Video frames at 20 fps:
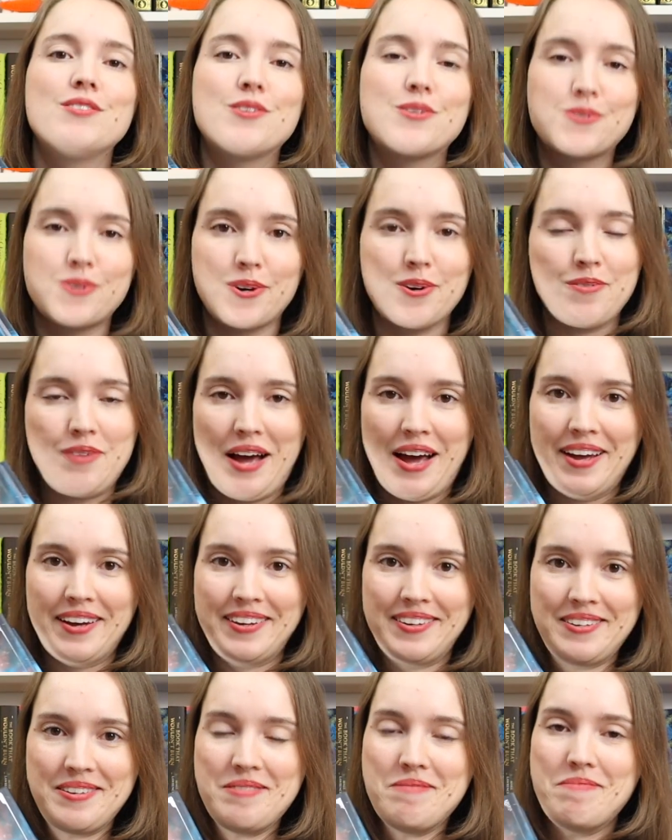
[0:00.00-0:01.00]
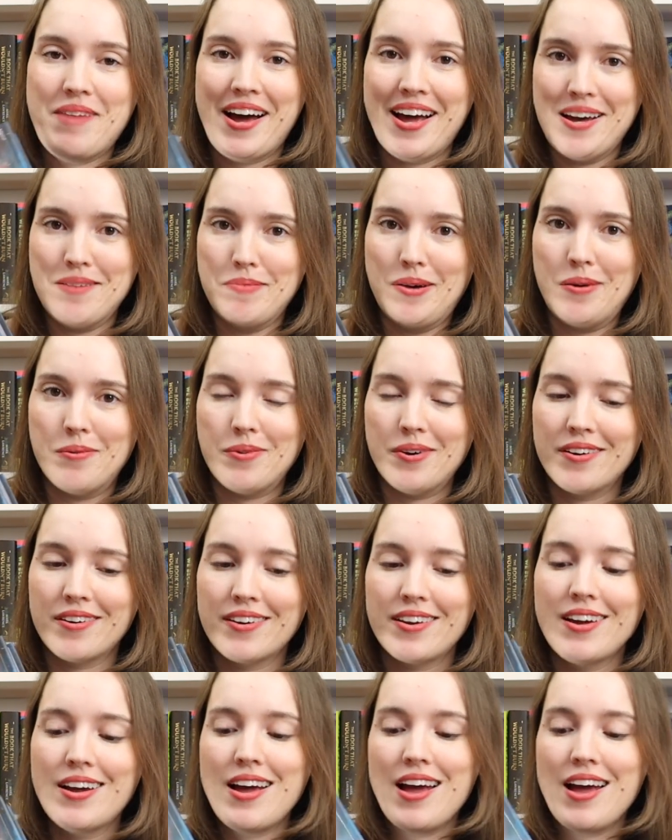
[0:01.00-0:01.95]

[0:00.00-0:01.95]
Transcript: The Sword of Kaigan by M.L. Wong.